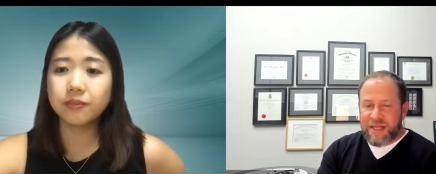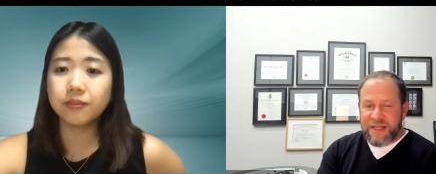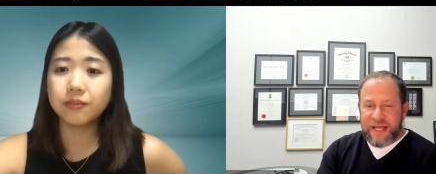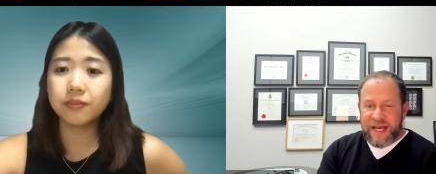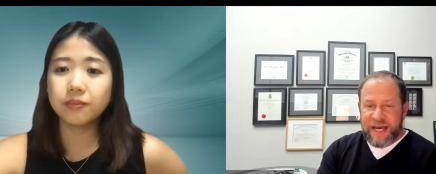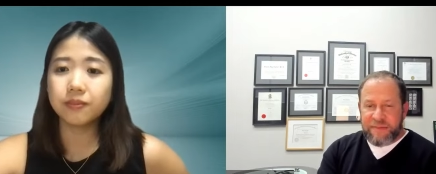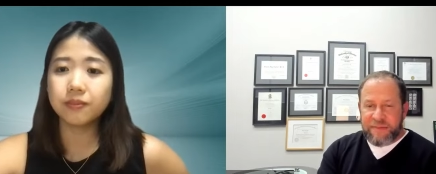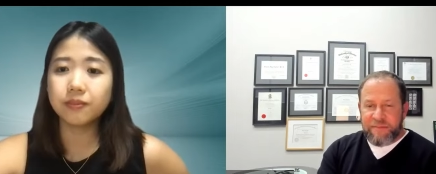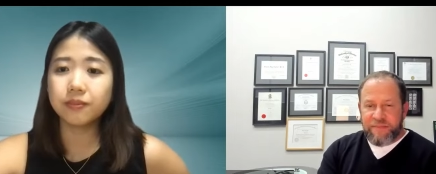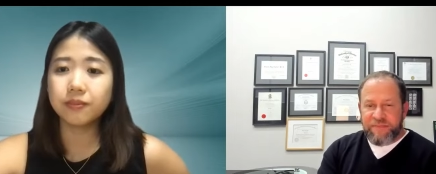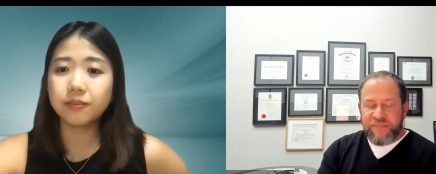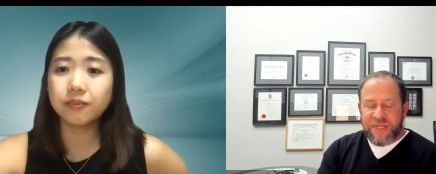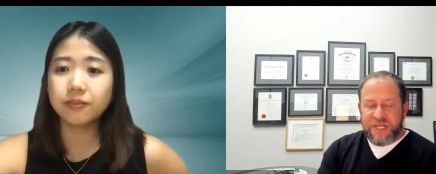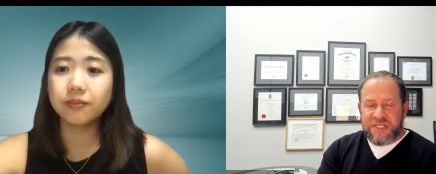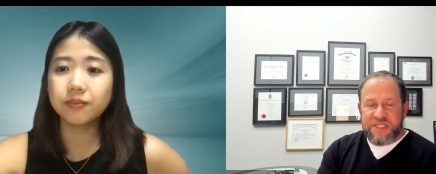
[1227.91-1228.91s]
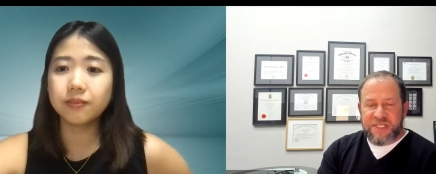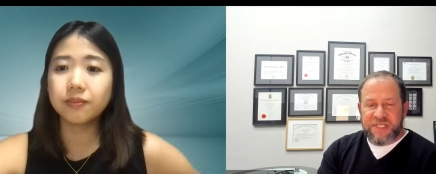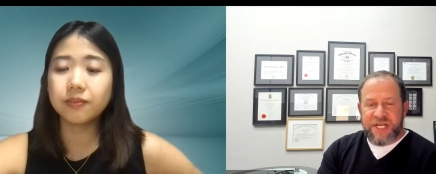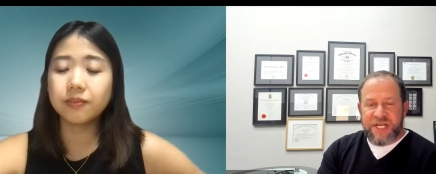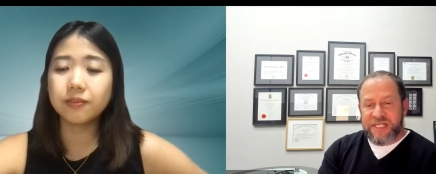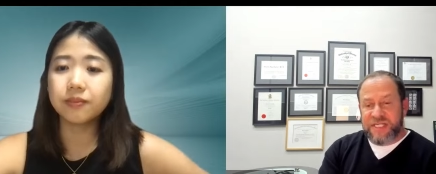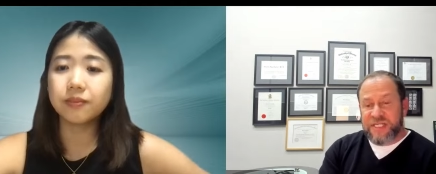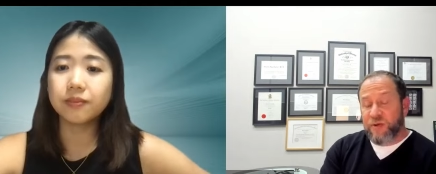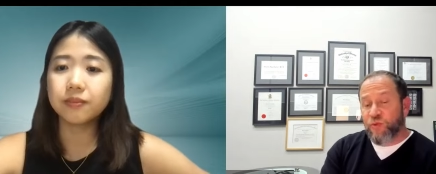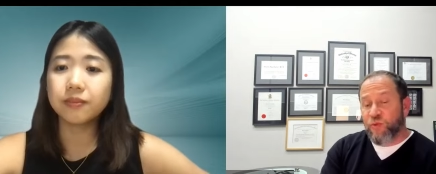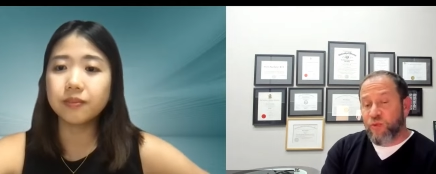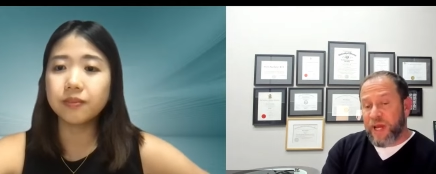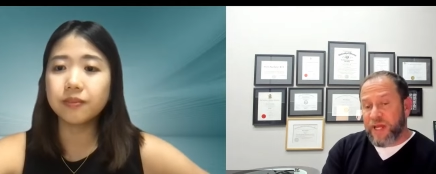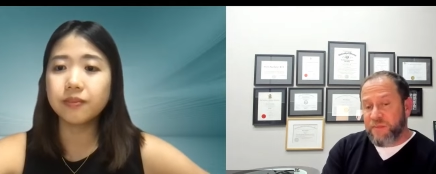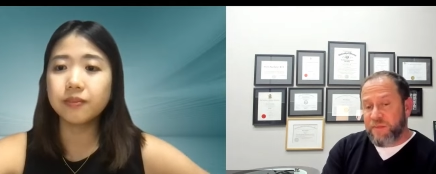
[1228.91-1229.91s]
Speaker 1: that suggest that
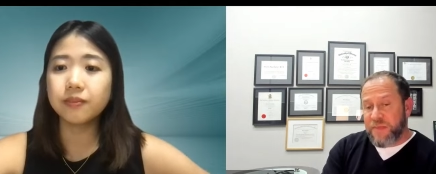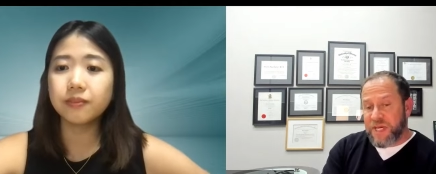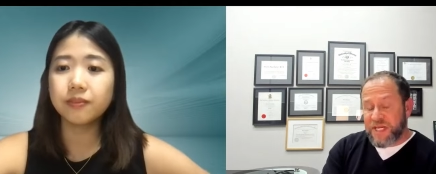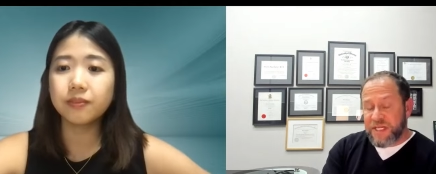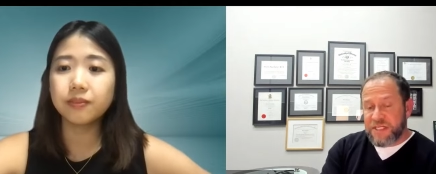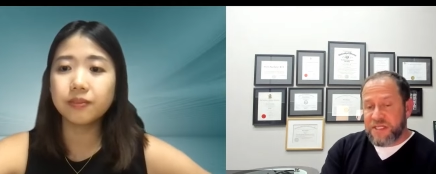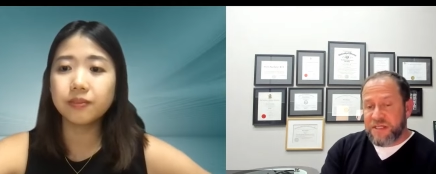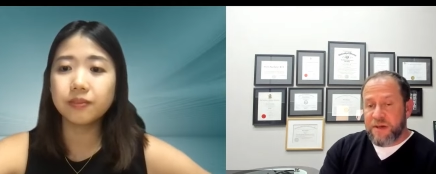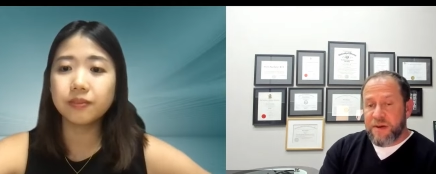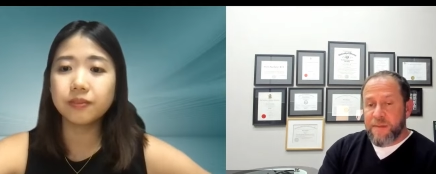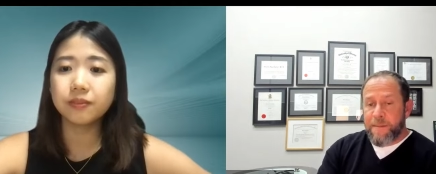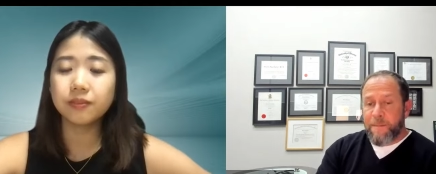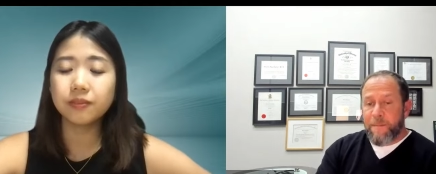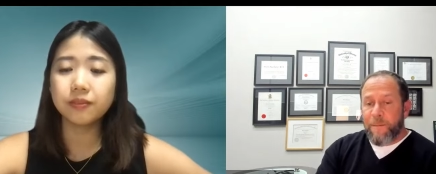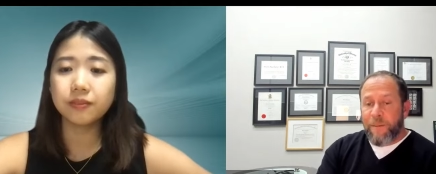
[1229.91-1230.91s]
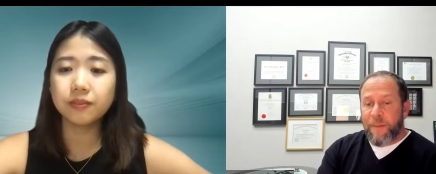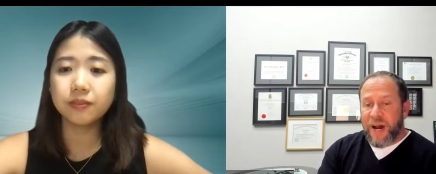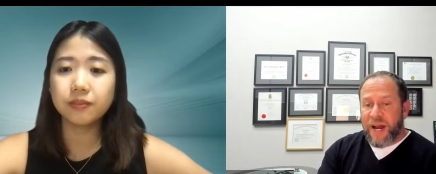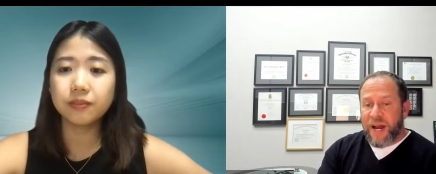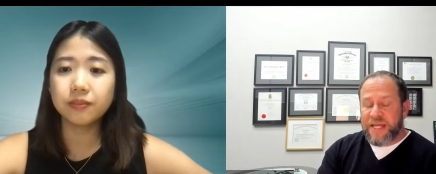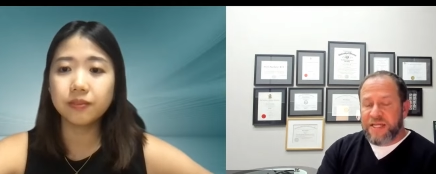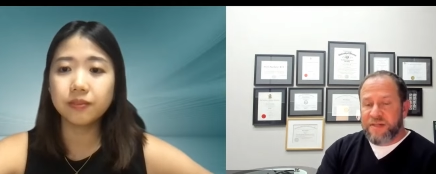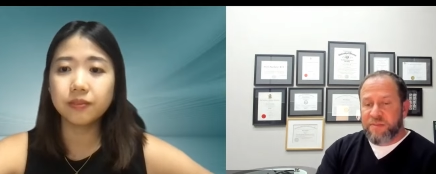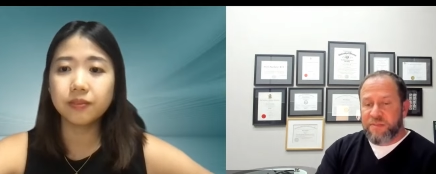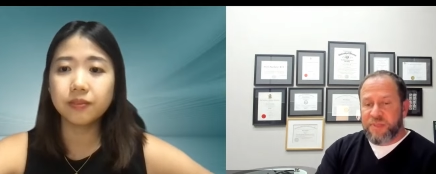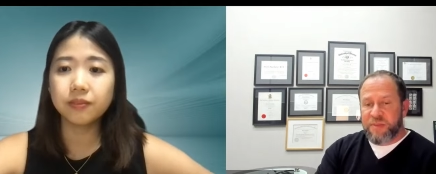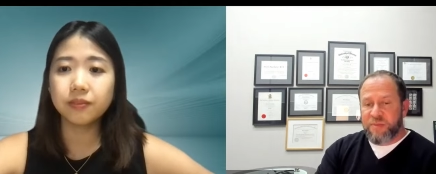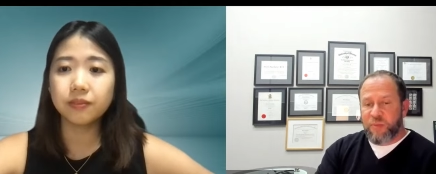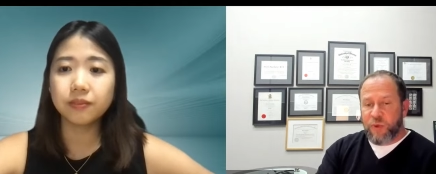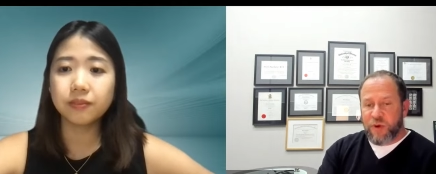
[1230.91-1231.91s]
red meat might
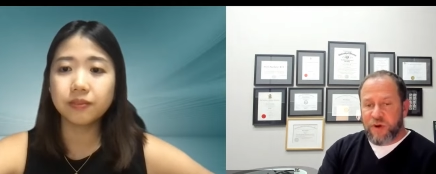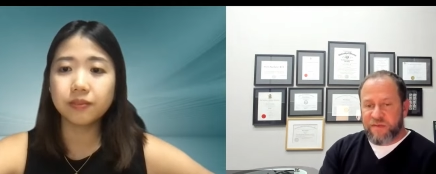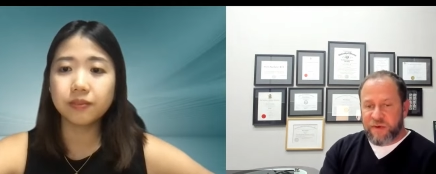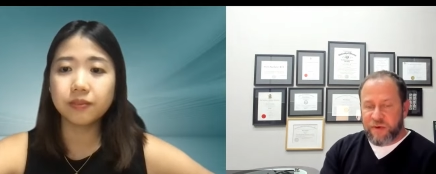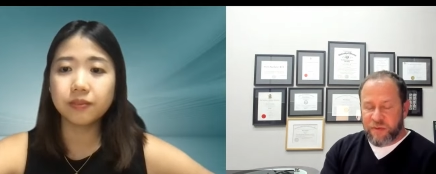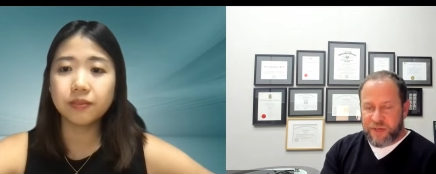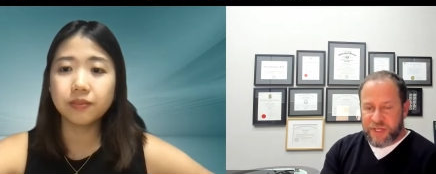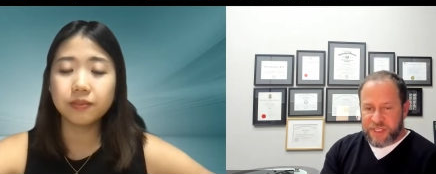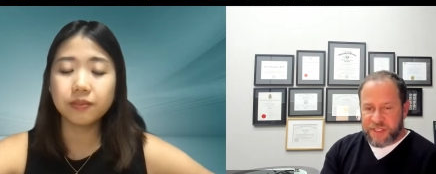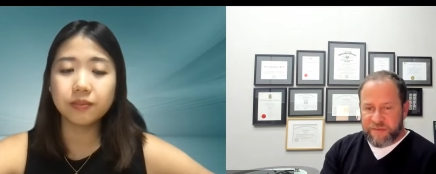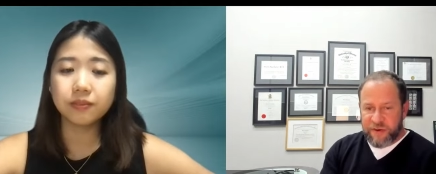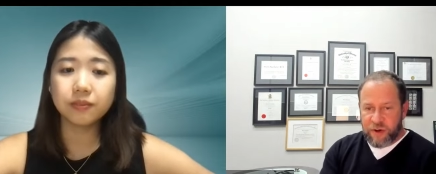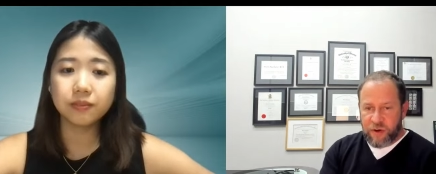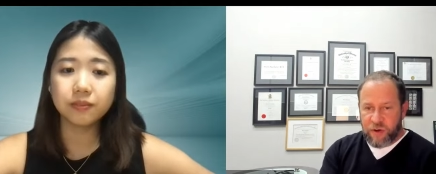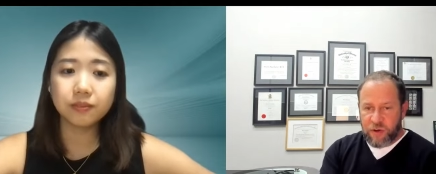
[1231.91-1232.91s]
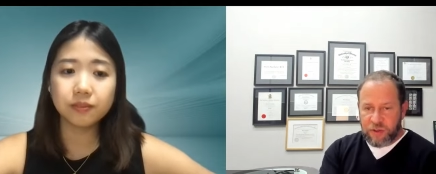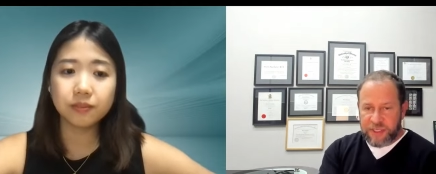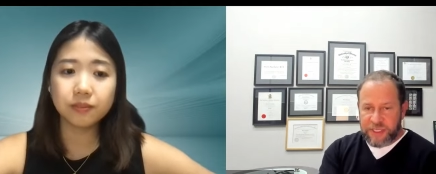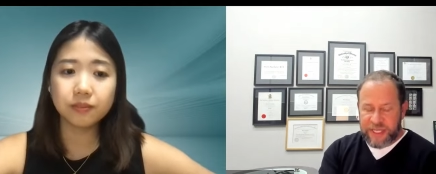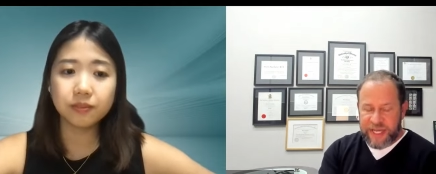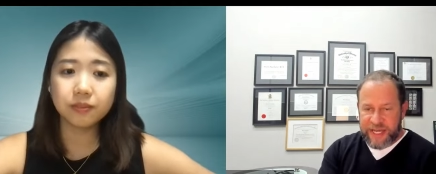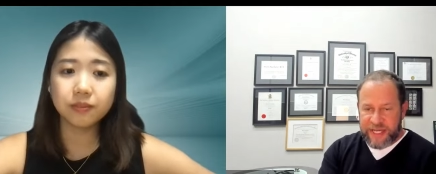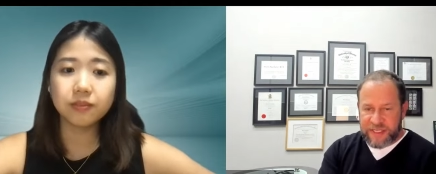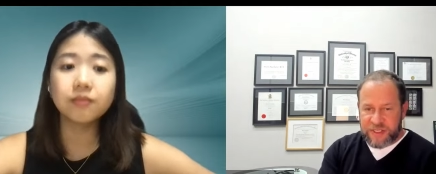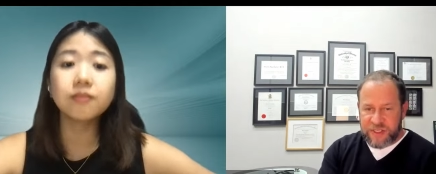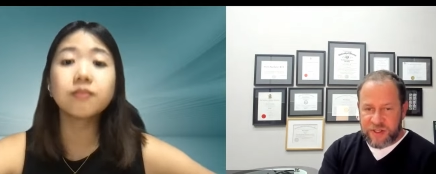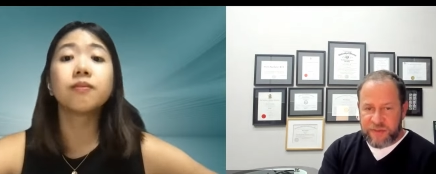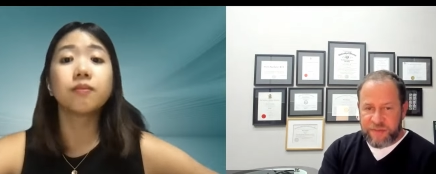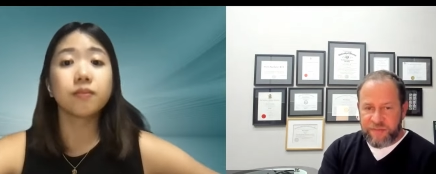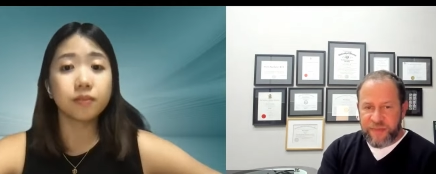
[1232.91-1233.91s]
be more of a risk for colon cancer.